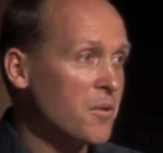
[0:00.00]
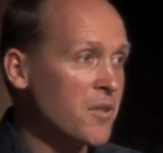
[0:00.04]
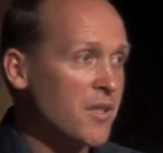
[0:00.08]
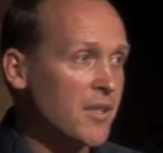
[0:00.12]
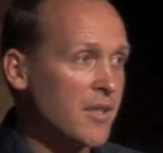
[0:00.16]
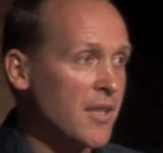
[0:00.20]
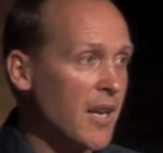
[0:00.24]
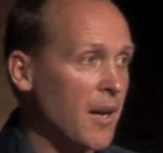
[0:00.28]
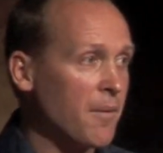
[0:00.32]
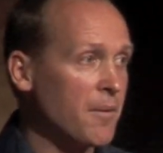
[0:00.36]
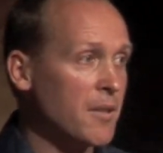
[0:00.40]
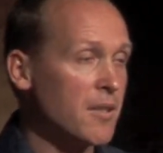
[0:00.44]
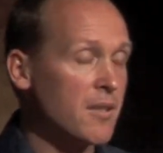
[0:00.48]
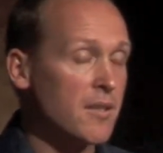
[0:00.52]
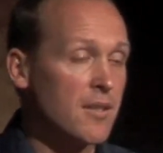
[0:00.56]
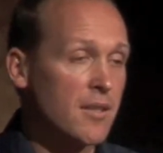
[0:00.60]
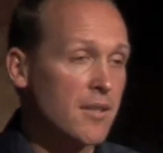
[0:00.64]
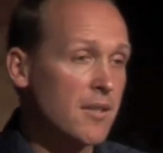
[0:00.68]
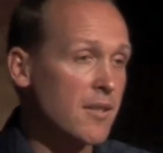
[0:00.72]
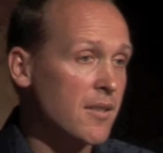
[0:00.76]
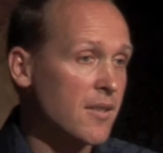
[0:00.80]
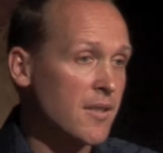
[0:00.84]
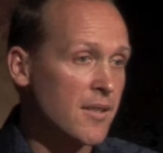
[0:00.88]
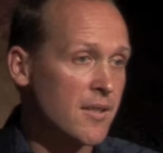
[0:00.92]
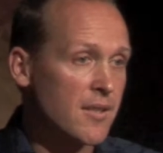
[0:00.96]
She'd come and,
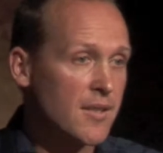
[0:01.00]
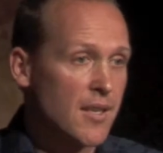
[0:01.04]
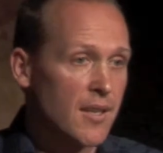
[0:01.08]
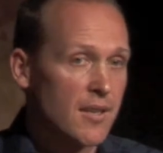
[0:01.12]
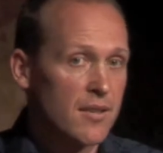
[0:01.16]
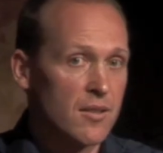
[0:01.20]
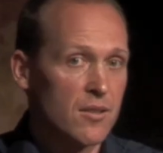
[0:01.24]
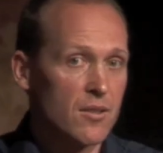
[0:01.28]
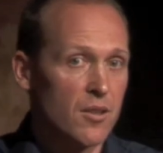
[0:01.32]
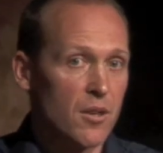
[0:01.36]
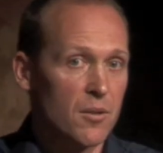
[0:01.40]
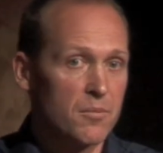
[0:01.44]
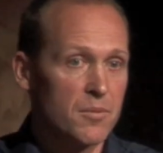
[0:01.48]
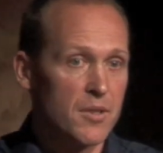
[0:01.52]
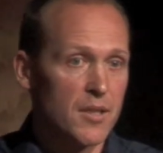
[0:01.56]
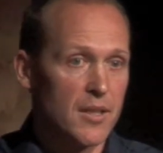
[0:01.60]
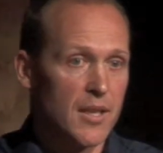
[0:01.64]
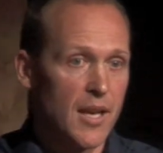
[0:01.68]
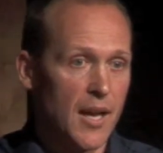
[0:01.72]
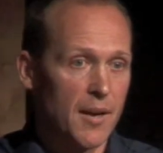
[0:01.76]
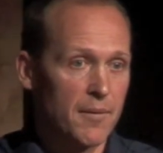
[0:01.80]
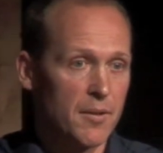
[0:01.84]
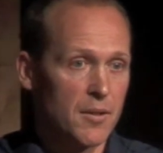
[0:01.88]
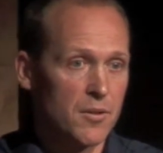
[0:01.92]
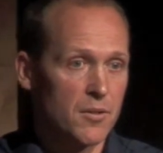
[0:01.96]
this is the second time she'd
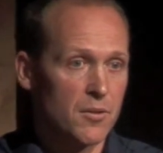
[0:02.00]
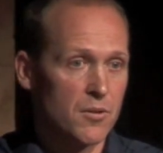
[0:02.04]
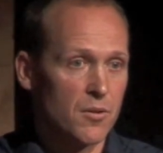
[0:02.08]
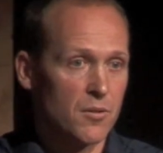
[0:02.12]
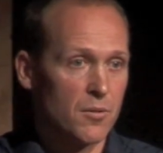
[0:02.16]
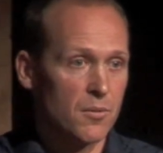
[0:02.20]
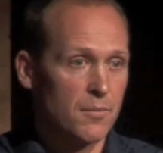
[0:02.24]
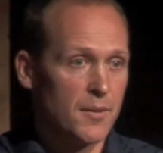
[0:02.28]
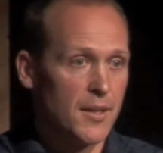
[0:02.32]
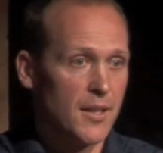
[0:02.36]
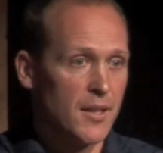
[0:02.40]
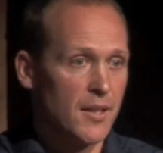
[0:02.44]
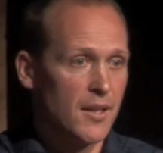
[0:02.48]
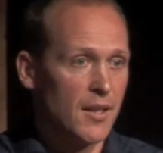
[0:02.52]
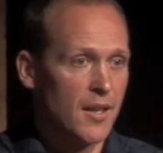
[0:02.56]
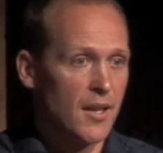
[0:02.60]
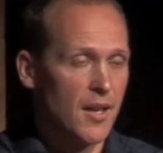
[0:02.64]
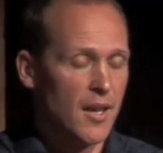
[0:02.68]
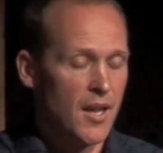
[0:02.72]
come and saw me.